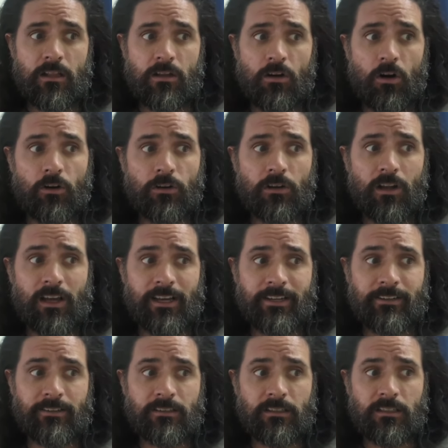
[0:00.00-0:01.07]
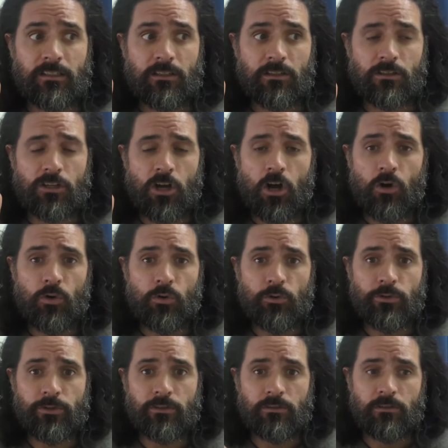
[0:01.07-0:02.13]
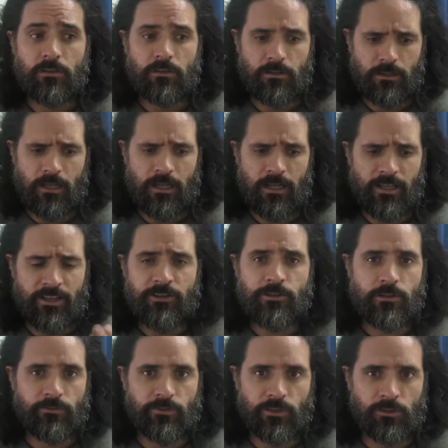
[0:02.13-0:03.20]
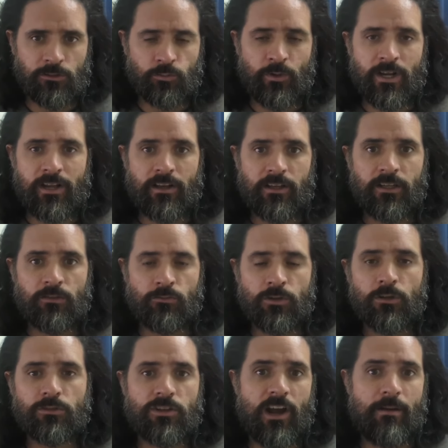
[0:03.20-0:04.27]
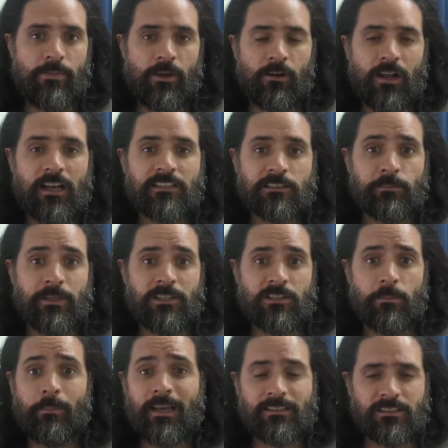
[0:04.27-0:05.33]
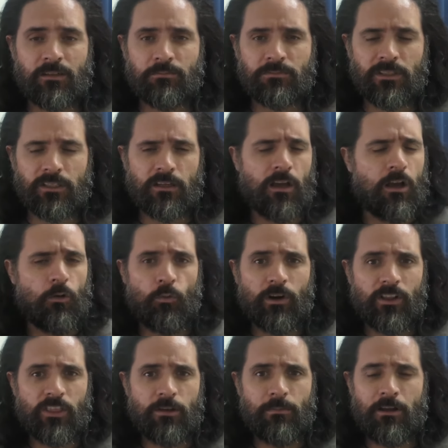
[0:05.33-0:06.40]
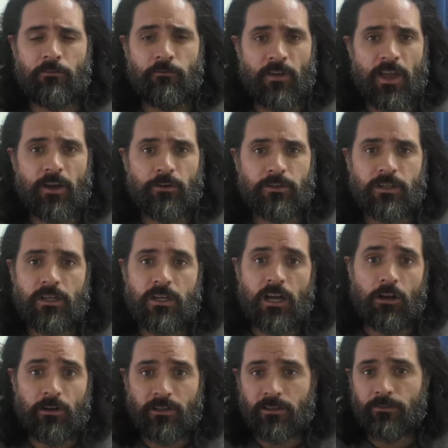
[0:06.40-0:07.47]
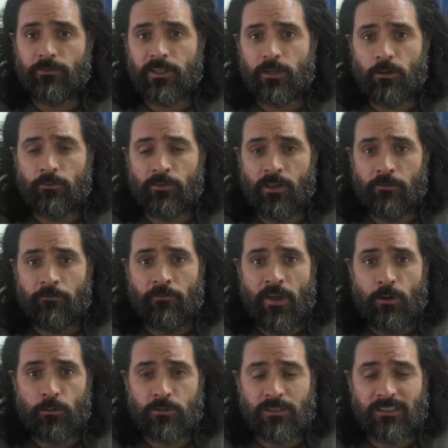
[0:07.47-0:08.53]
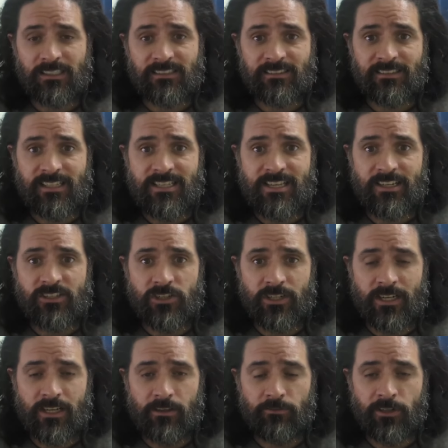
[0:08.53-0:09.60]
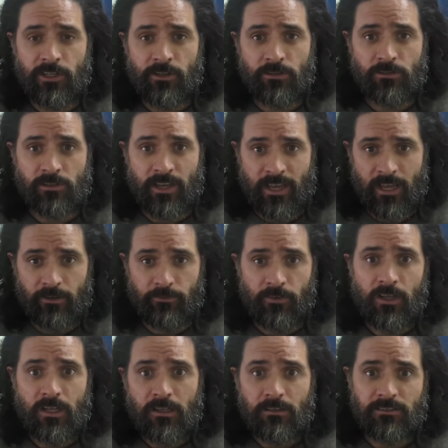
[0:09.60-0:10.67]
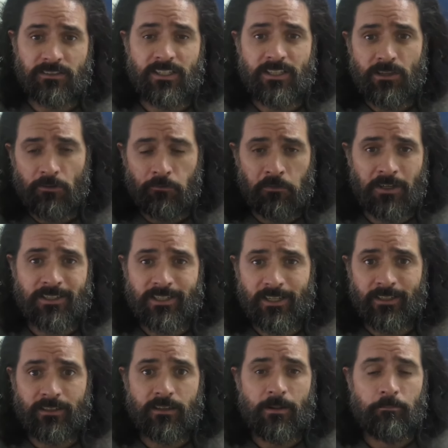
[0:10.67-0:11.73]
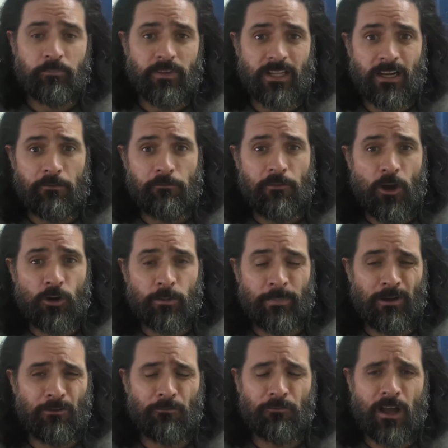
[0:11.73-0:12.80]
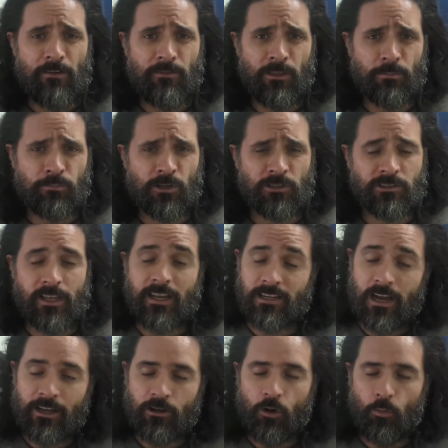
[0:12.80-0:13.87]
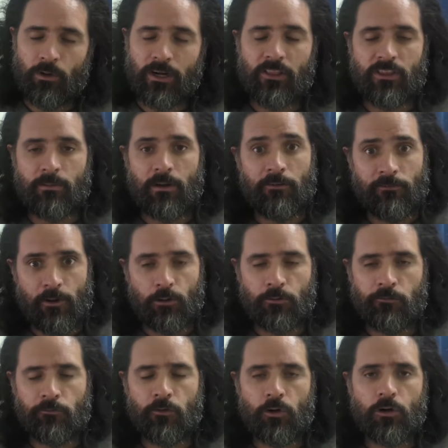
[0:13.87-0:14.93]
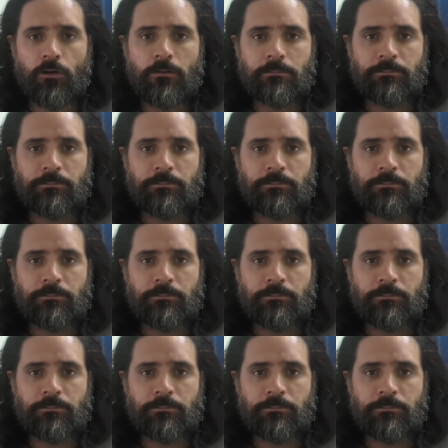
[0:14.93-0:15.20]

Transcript: online code interviews where in real time they'll ask me to make something. One of them I failed. I'll link the video of the failed senior engineer videos I have, senior front end, and I failed about 5 of the projects. I got one of them, I failed 4.